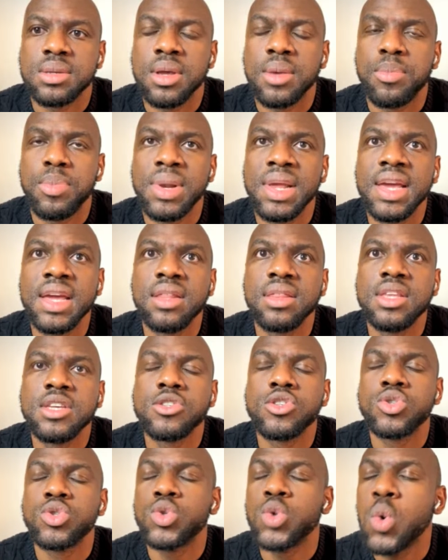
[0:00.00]
playing
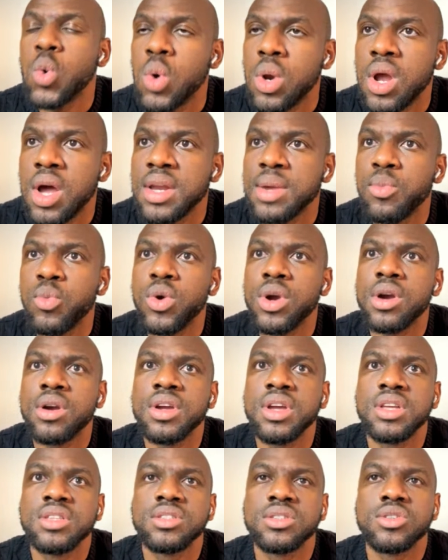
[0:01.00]
this toll on him where
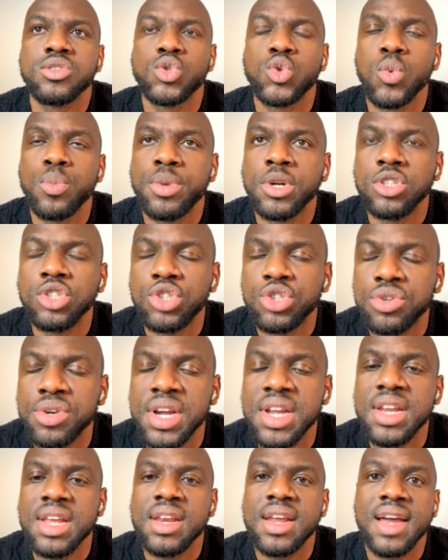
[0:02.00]
it's super
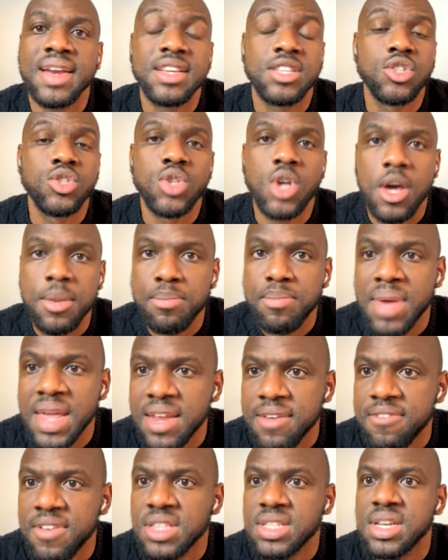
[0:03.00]
draining and it's not
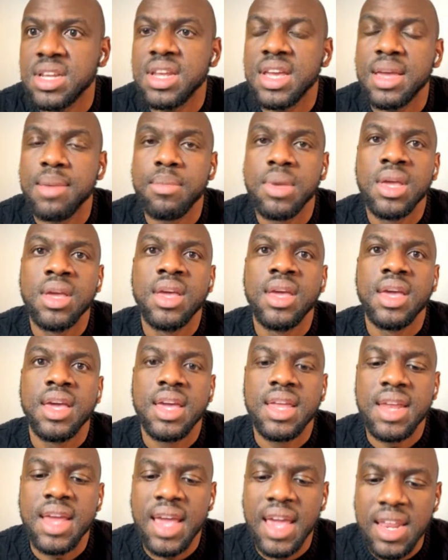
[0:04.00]
benefiting him
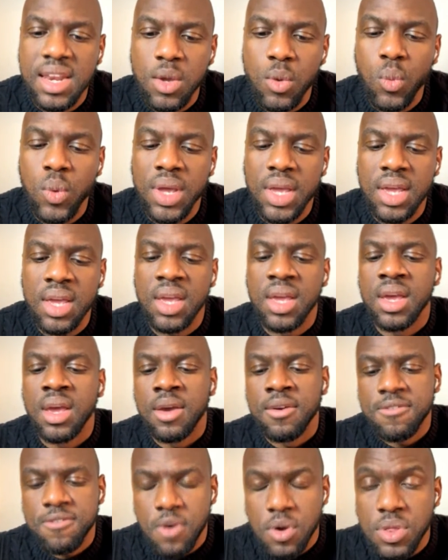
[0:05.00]
in any way.
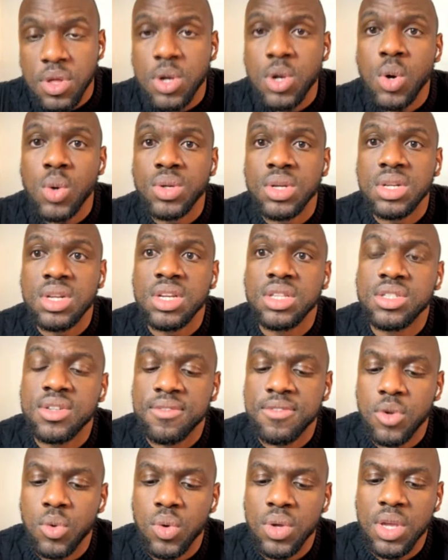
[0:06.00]
Further down in the
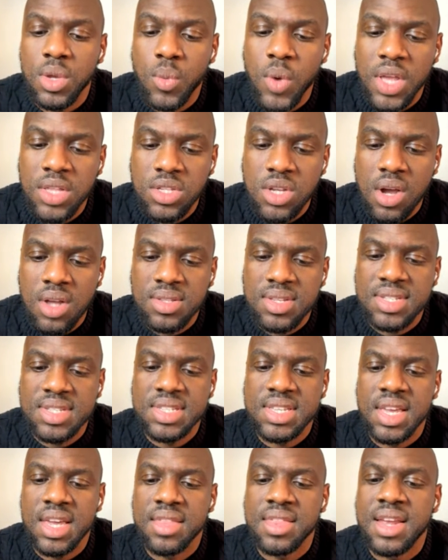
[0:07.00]
interview, he went on to
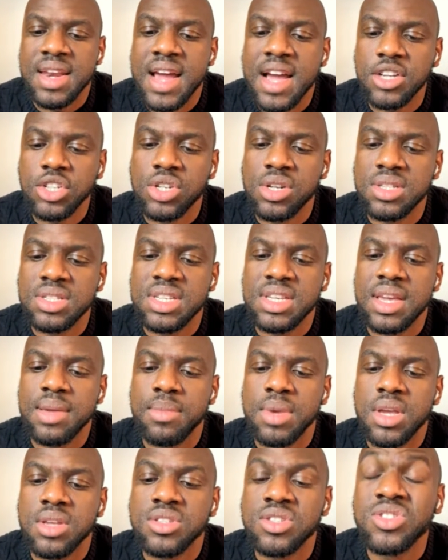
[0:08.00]
say the national team
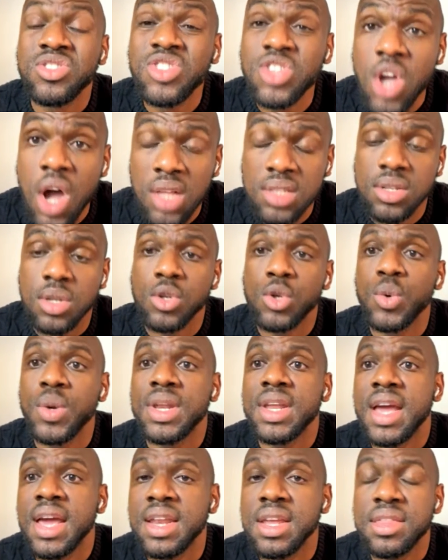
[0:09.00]
is not doing
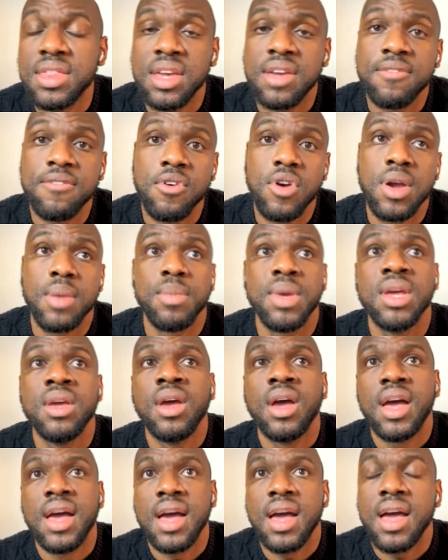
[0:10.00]
anything for him.
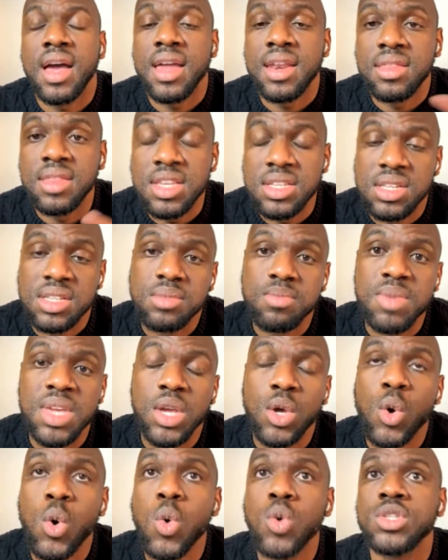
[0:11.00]
And this is me
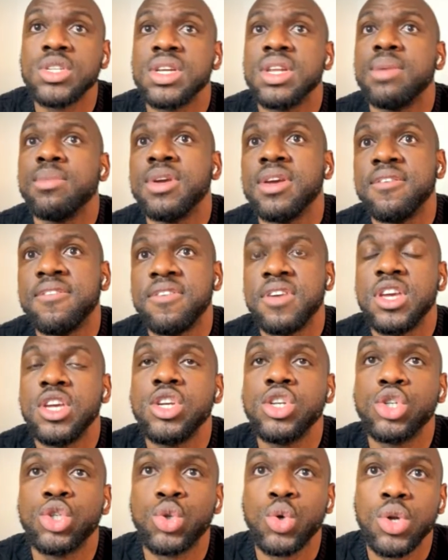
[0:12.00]
quoting him. If he
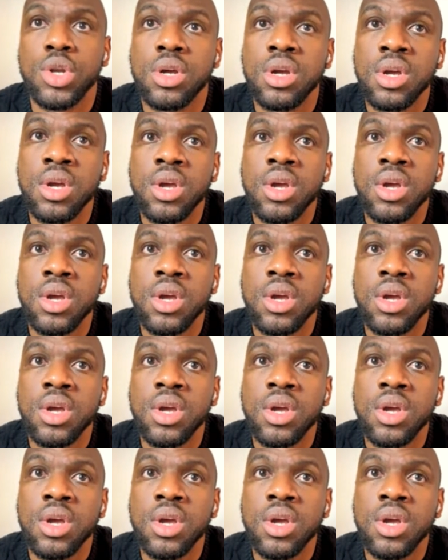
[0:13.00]
should